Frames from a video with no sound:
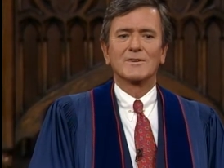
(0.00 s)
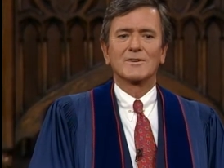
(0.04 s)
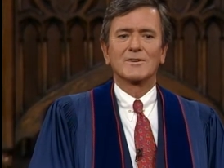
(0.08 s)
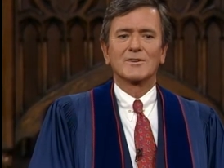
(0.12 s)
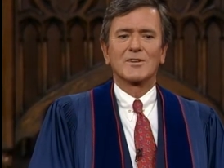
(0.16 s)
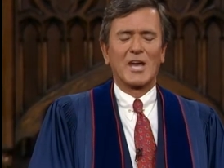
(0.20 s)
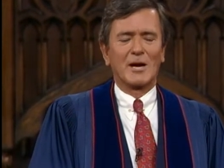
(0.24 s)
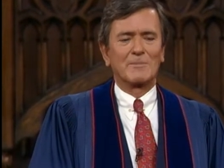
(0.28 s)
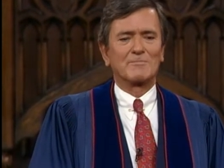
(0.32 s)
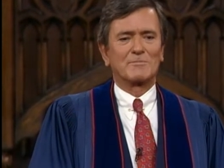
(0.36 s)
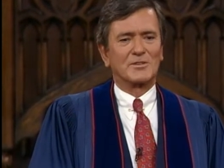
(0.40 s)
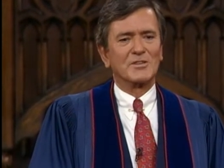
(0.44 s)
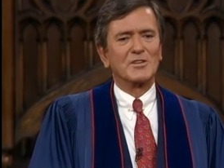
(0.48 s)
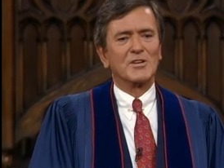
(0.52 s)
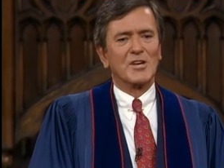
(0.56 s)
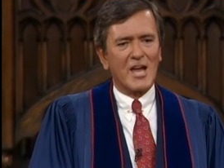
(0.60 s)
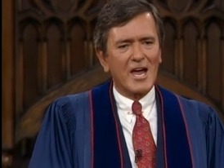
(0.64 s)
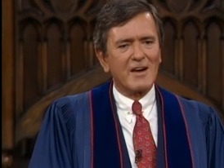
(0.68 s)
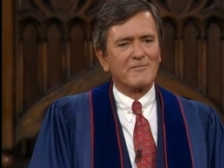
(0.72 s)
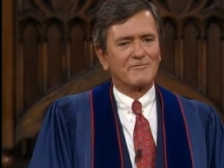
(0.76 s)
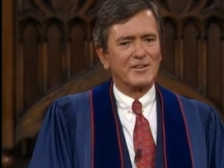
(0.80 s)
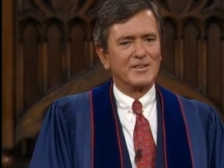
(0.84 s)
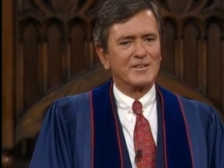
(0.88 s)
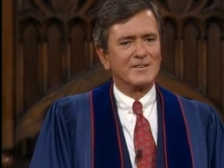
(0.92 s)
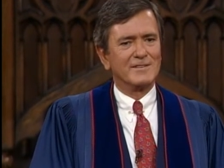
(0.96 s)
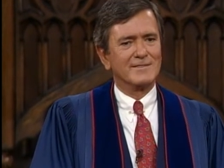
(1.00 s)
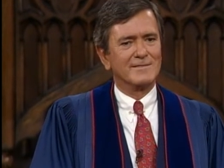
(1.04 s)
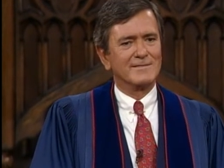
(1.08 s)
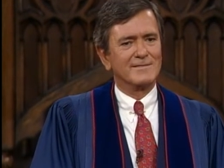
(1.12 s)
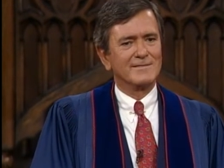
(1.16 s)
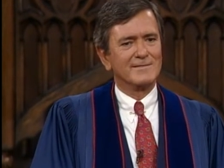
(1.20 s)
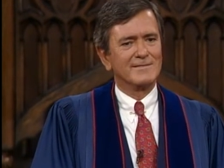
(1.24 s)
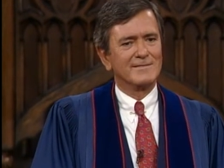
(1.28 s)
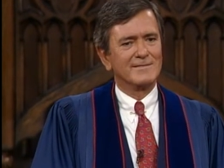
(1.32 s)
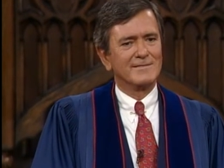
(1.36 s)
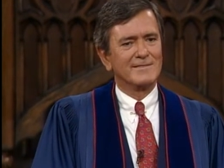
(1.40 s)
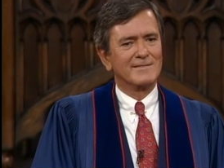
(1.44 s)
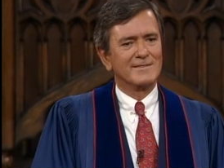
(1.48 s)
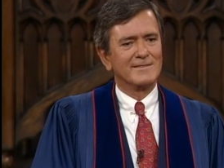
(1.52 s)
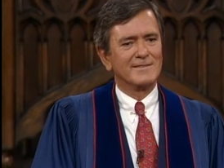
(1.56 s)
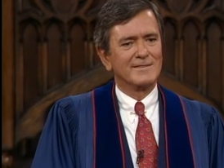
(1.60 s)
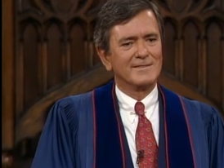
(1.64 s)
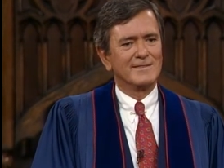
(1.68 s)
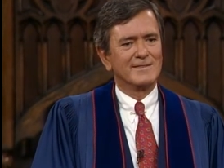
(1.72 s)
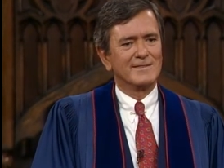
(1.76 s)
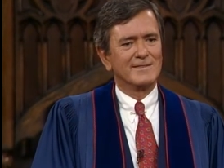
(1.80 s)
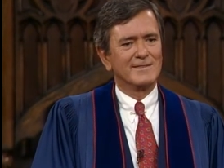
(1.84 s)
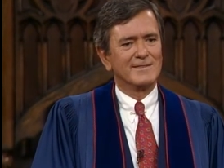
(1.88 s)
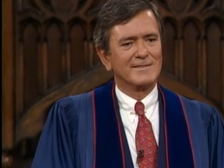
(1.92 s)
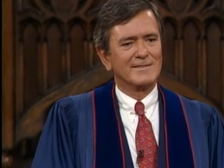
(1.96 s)
kept in heaven
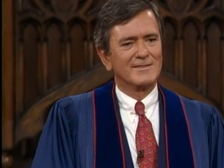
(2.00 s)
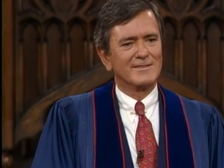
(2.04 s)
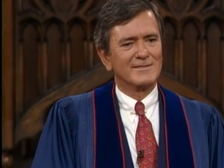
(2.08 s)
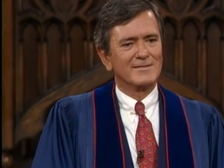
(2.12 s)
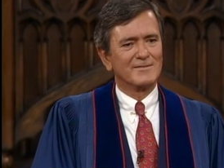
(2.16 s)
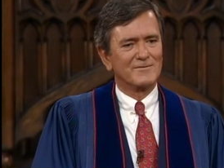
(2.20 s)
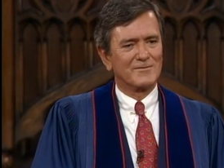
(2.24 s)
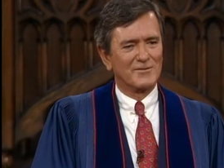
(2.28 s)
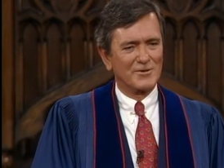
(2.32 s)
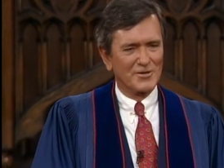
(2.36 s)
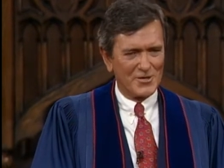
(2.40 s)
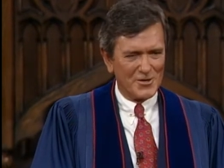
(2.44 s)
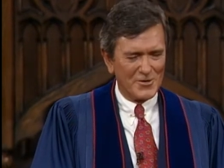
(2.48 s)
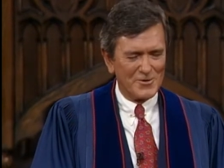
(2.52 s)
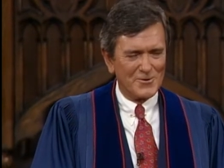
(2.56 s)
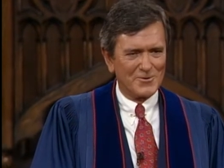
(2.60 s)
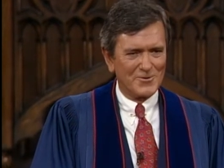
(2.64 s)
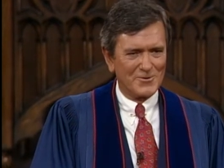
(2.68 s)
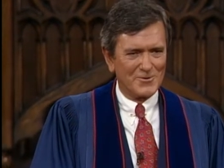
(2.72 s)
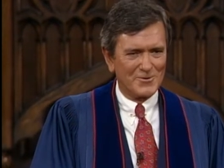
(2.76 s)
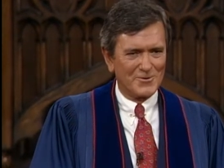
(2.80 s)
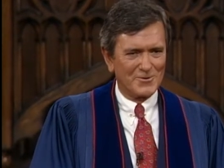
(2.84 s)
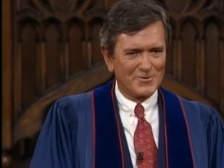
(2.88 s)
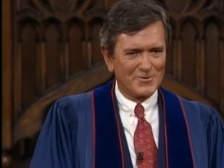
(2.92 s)
for you.